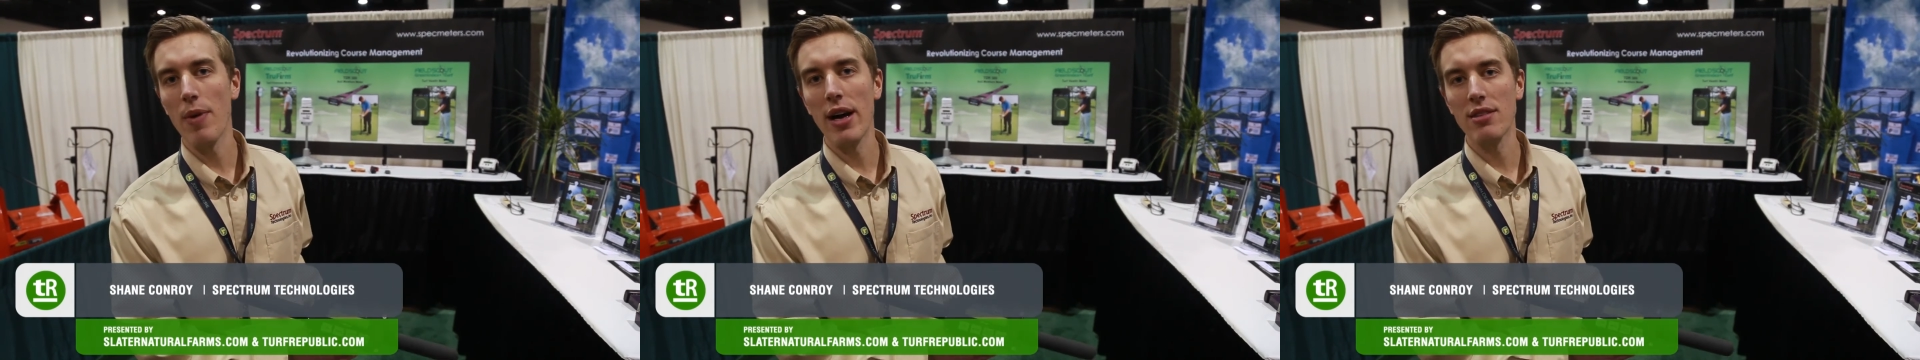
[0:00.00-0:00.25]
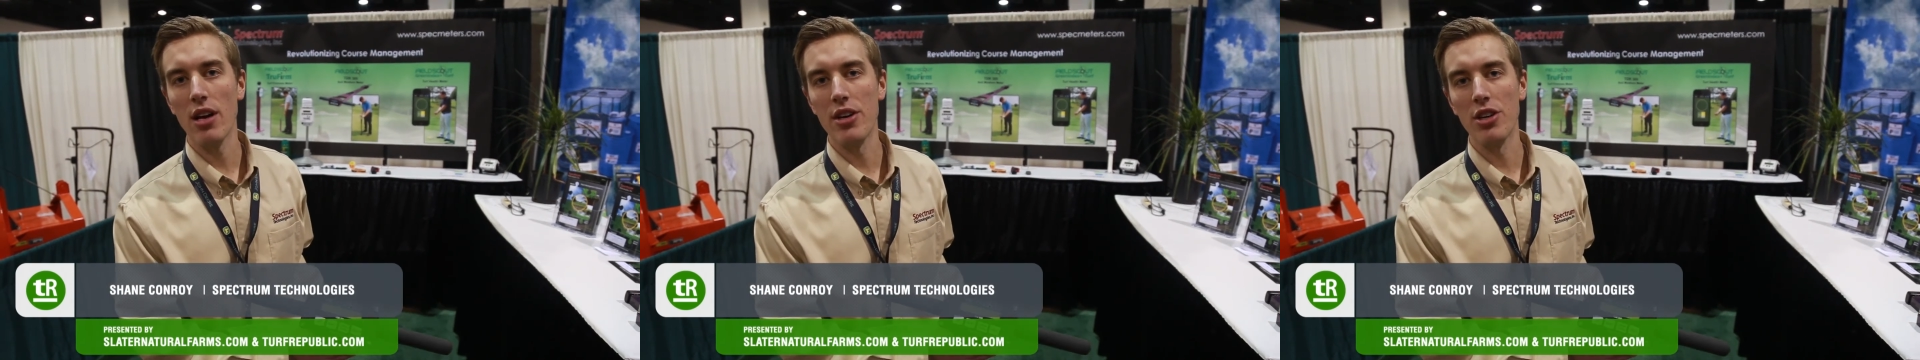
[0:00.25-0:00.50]

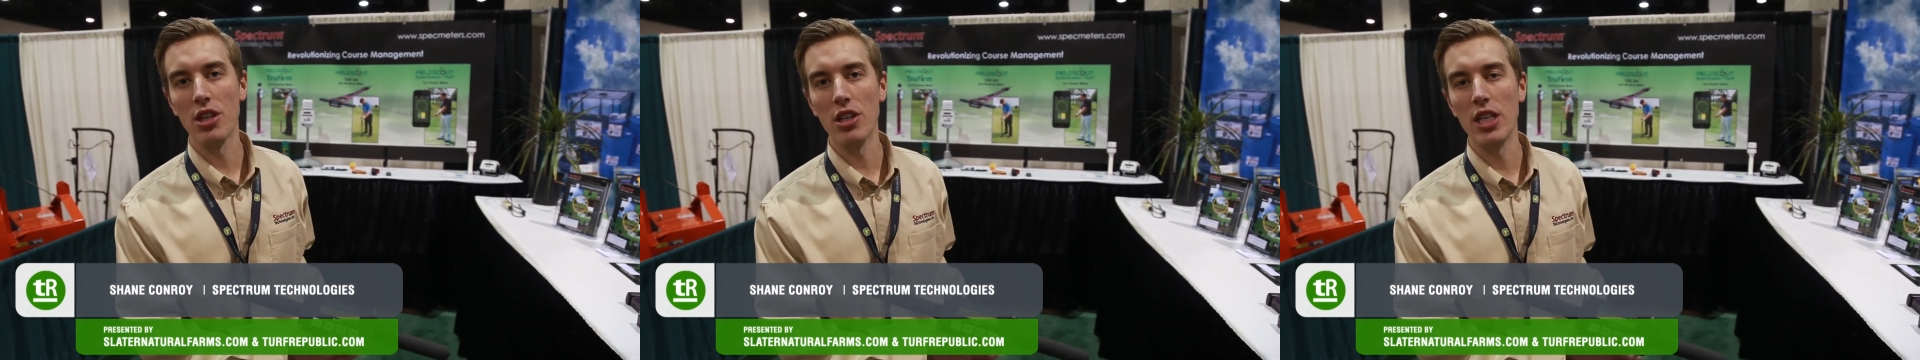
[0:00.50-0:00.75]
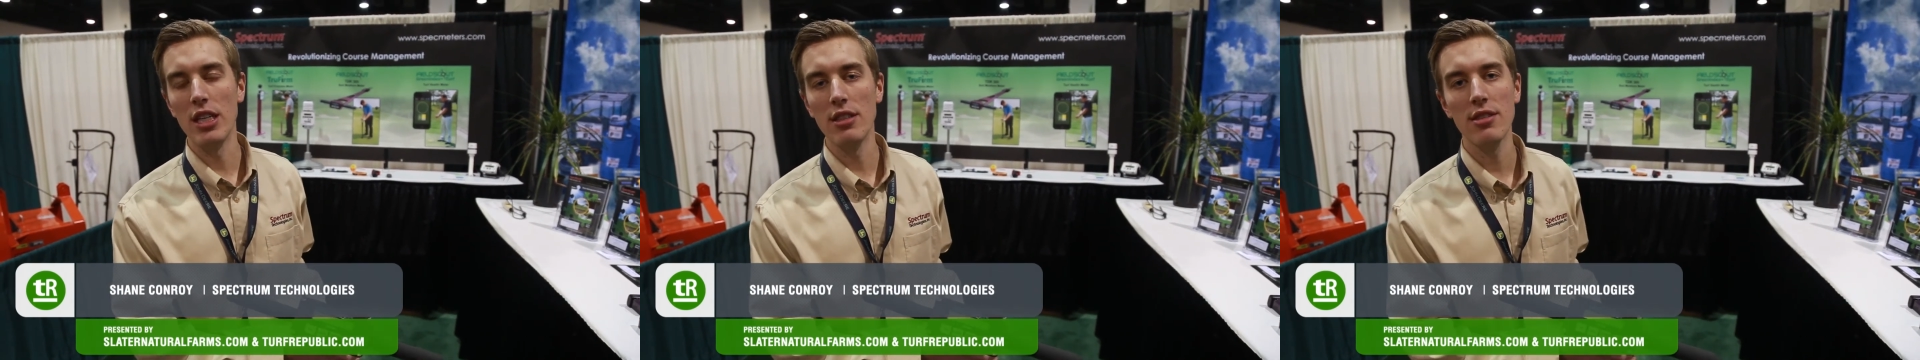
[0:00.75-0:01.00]
spots on your
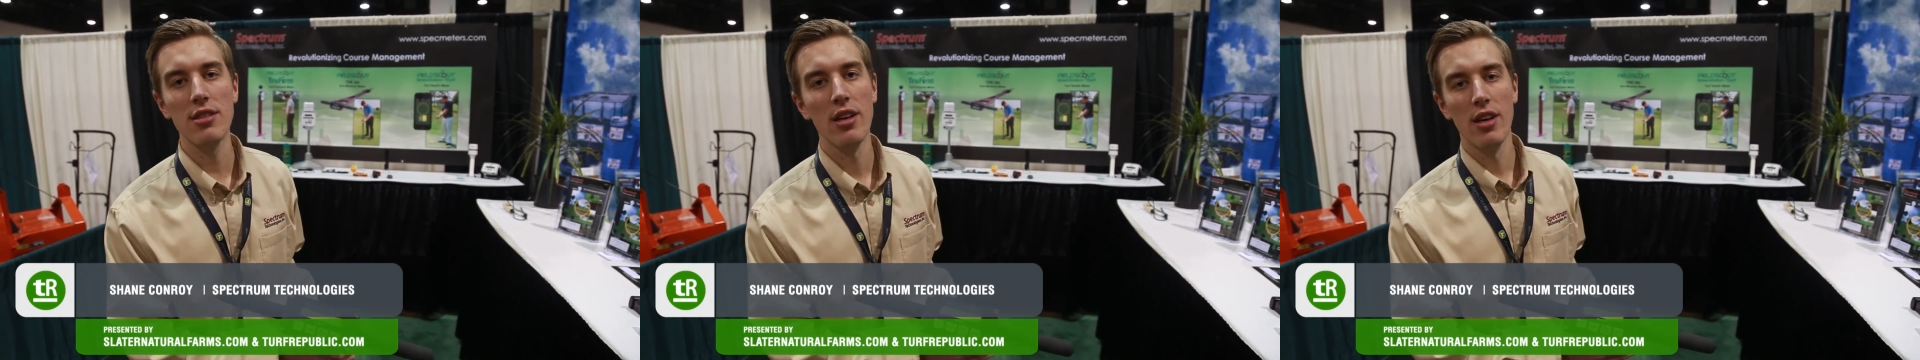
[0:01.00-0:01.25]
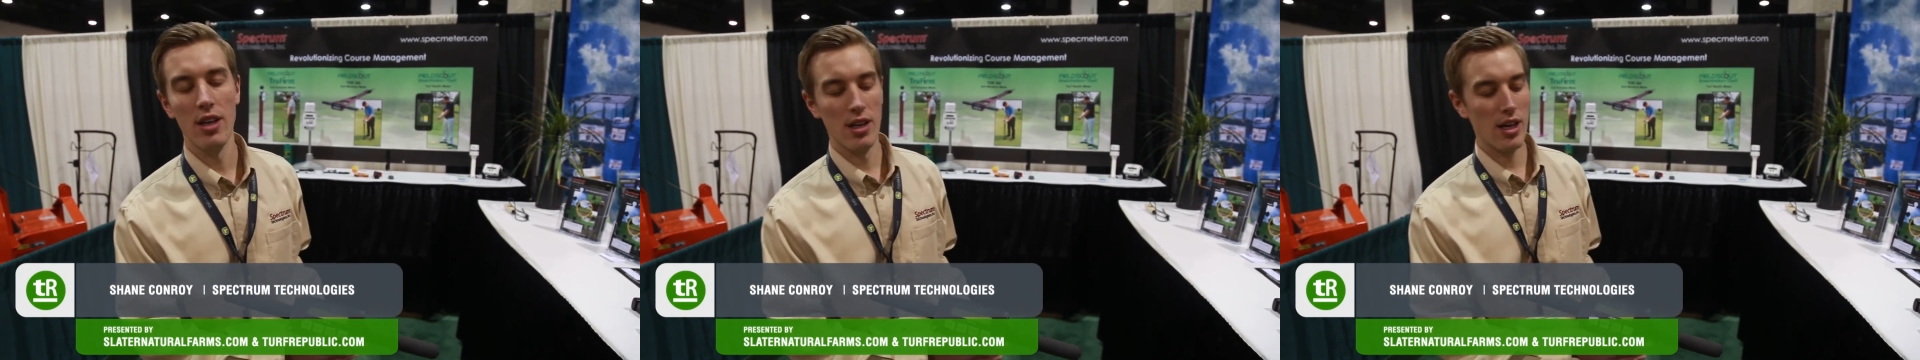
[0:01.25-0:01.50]
greens
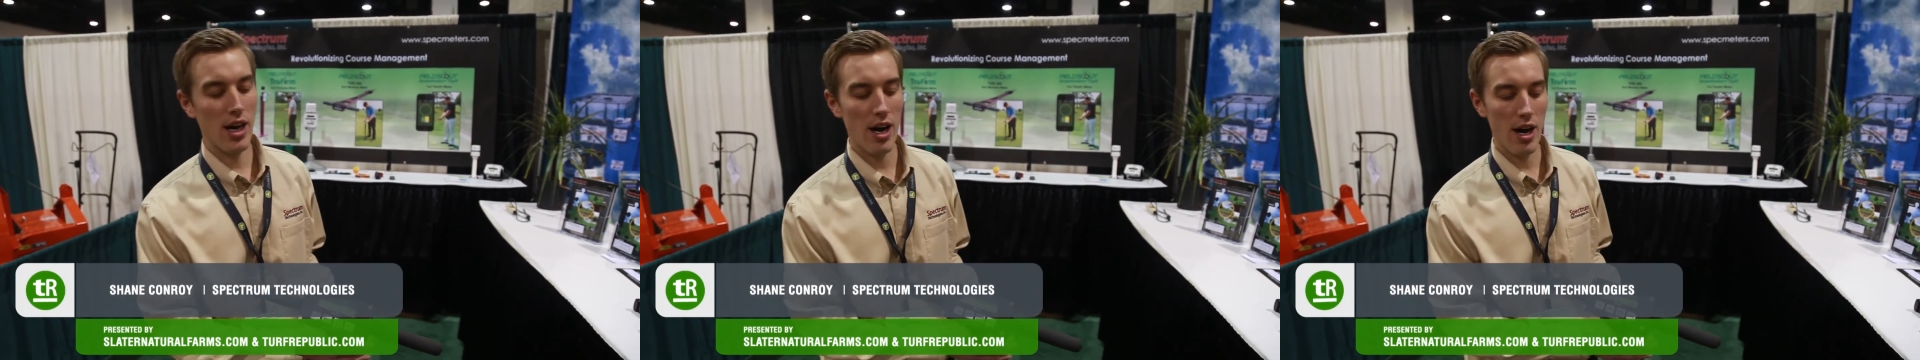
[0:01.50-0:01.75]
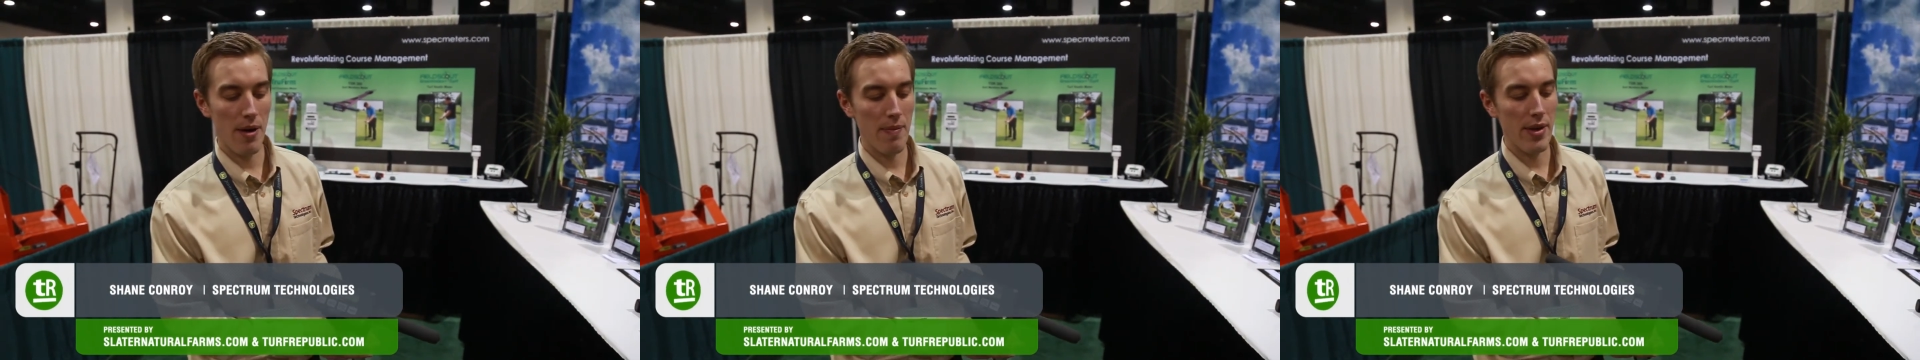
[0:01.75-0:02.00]

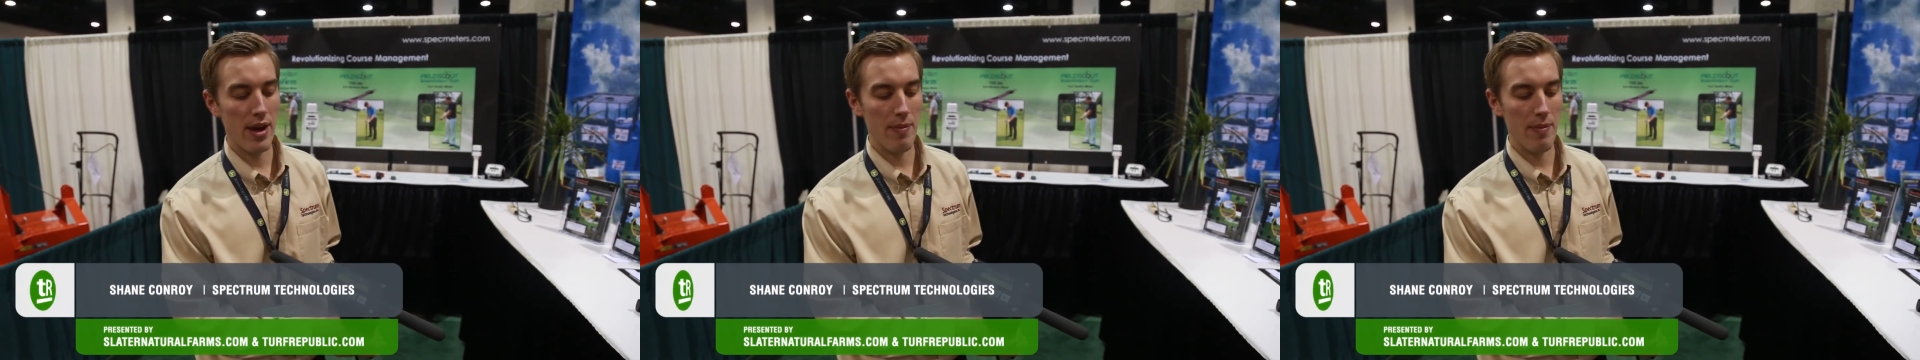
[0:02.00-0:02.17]
um,